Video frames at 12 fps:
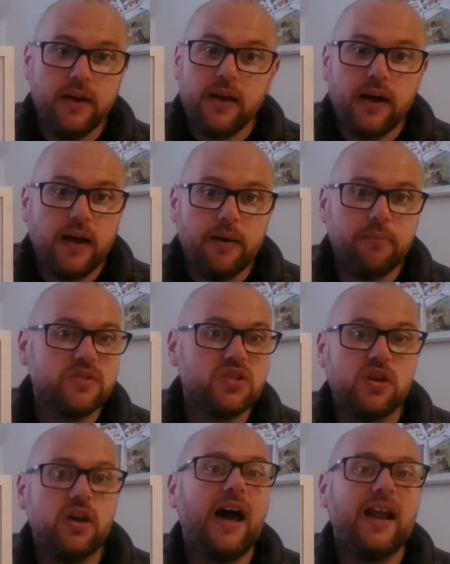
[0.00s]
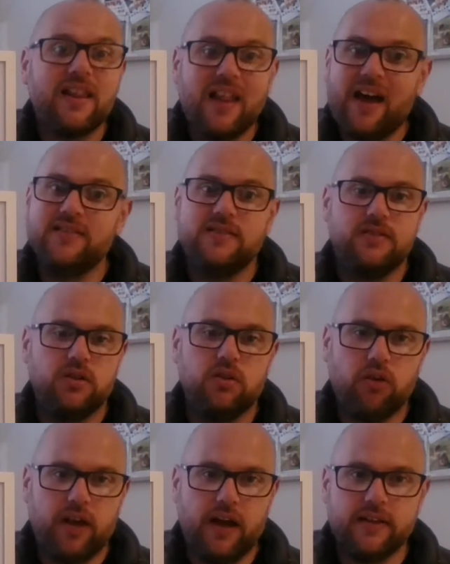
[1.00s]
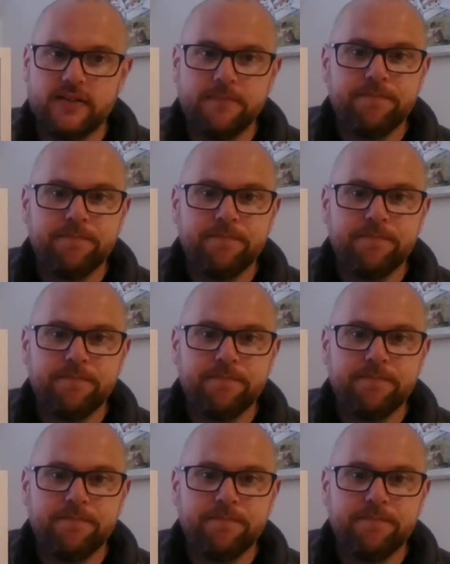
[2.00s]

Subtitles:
to analyze and to look at.